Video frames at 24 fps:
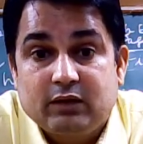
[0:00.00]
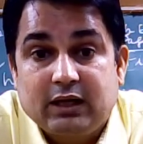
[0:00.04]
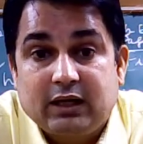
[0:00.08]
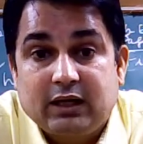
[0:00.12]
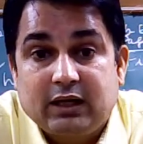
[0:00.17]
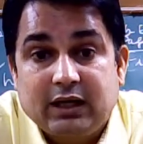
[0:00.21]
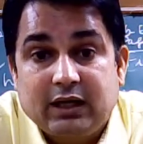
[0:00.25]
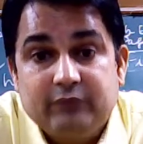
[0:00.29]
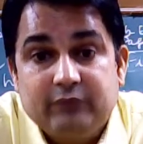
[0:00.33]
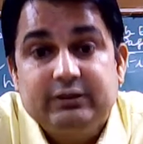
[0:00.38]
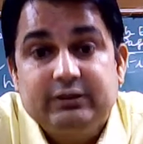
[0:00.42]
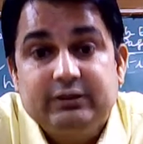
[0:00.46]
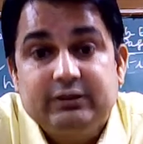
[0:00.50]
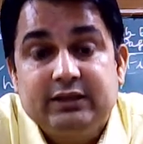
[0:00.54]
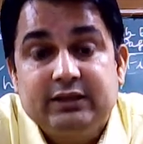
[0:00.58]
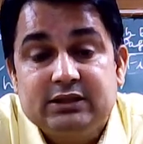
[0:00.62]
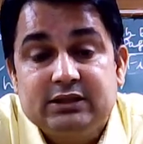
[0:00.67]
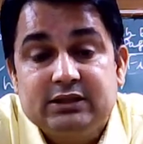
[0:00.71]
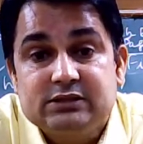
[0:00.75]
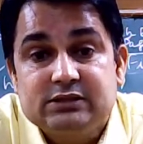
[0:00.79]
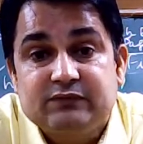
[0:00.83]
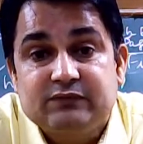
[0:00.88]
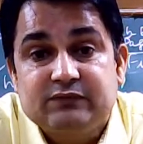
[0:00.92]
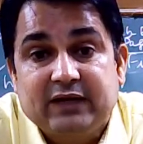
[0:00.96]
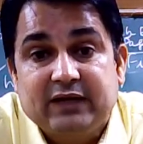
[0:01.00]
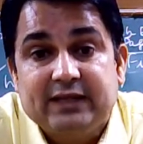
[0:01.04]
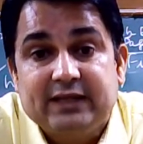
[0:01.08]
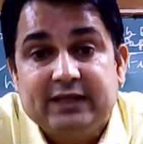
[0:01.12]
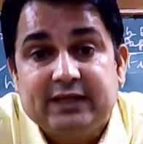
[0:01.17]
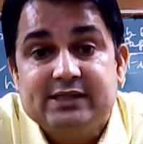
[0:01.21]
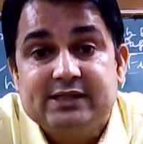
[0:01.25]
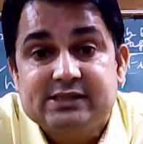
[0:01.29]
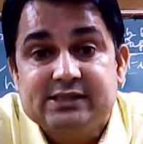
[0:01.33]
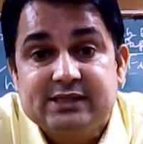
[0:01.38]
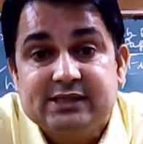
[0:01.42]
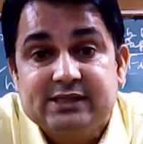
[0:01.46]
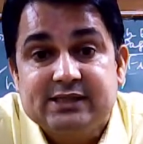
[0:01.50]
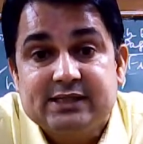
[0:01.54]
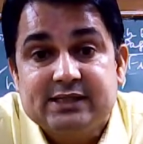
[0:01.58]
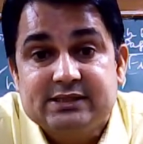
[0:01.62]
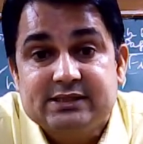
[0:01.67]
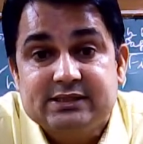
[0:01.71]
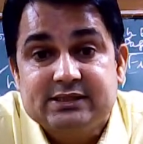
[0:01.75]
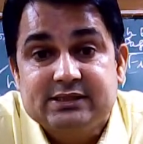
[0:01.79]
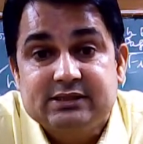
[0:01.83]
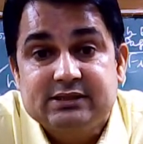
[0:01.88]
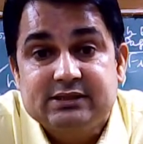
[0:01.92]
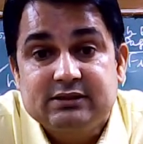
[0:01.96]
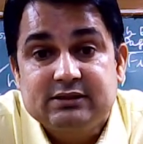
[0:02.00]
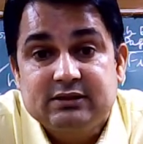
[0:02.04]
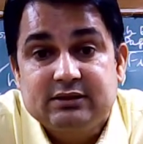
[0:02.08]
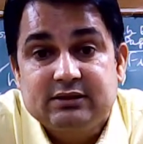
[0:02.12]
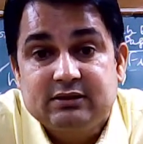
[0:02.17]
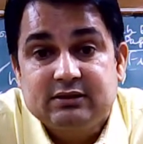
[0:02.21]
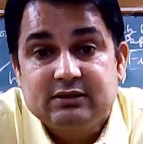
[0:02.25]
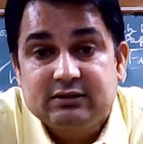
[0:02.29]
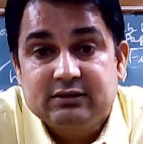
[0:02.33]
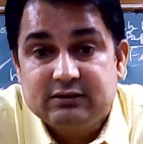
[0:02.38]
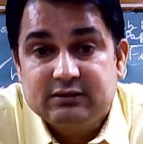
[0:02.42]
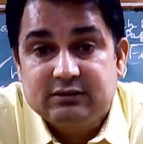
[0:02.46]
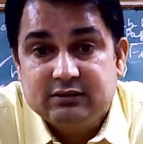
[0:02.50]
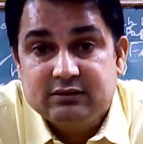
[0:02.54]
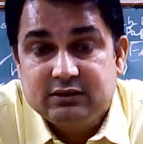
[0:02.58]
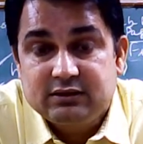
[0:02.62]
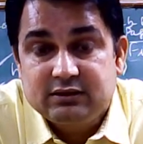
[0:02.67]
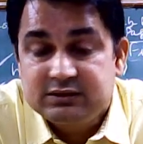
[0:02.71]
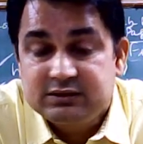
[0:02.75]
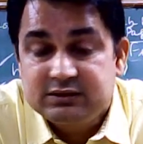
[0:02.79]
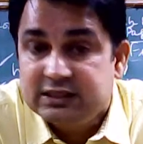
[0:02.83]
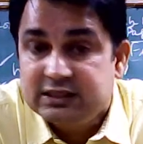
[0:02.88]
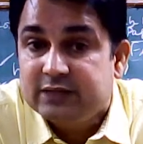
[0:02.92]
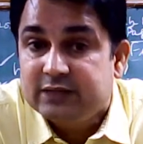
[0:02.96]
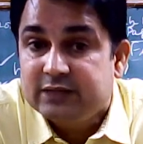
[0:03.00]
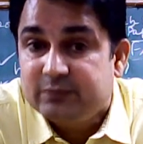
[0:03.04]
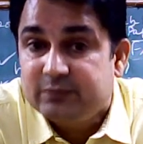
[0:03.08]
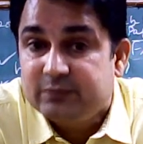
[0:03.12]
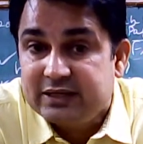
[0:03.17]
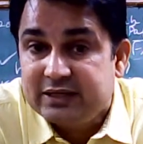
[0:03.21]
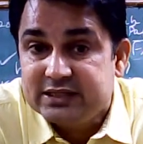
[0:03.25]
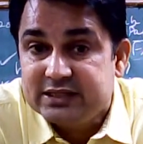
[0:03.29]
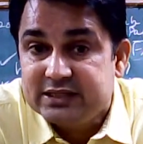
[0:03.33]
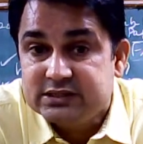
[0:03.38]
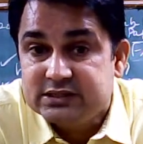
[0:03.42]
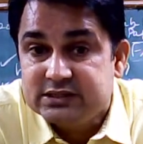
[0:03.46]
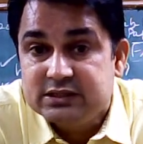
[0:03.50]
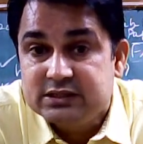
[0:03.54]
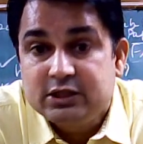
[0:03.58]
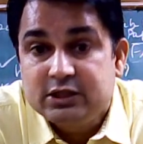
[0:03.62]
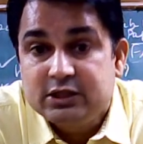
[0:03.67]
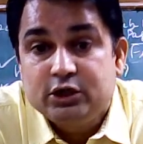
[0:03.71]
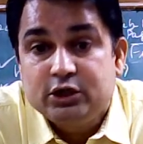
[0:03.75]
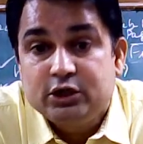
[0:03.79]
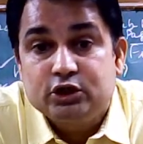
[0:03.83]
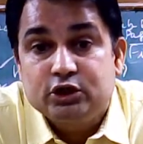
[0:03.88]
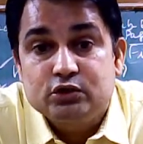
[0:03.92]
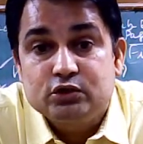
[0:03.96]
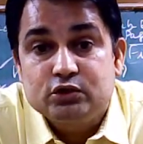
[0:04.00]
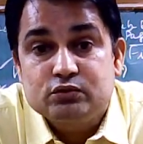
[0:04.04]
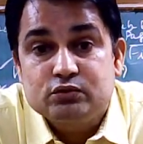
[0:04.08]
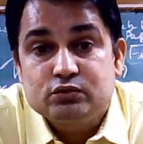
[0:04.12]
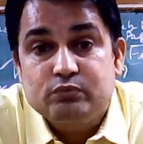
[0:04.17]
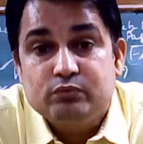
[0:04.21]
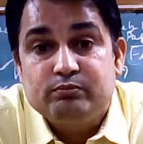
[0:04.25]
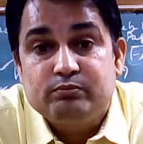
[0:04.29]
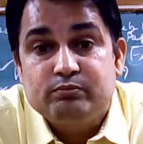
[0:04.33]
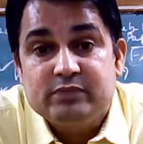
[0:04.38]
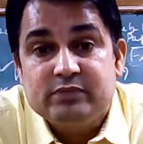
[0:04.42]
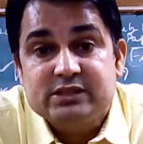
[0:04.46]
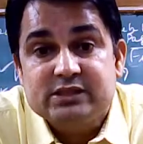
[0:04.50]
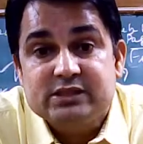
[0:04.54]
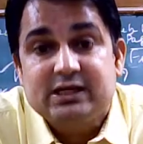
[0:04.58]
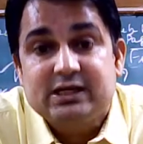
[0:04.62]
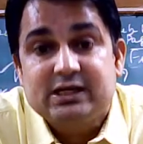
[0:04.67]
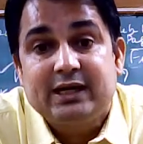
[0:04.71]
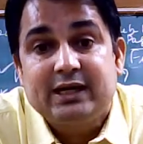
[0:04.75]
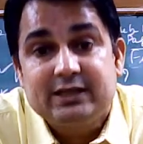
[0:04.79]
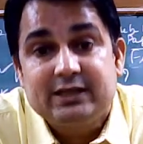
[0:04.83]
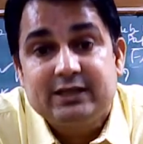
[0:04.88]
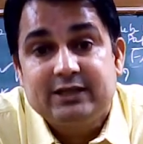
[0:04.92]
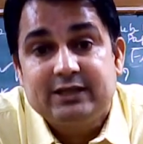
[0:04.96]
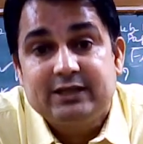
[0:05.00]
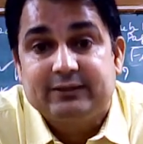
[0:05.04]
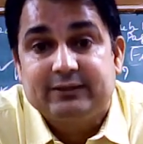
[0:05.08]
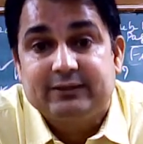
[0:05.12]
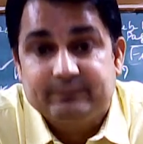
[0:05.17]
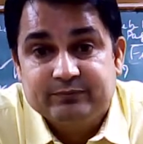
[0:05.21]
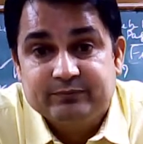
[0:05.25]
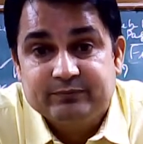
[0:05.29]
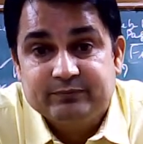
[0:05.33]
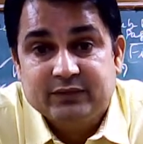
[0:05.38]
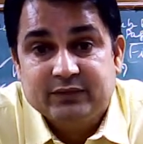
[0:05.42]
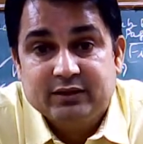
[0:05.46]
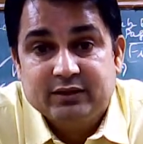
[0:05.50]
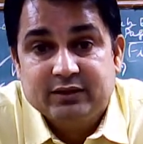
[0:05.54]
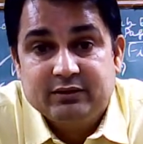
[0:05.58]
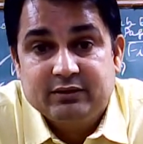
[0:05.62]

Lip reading: how these fire incidents take place due to mishandling.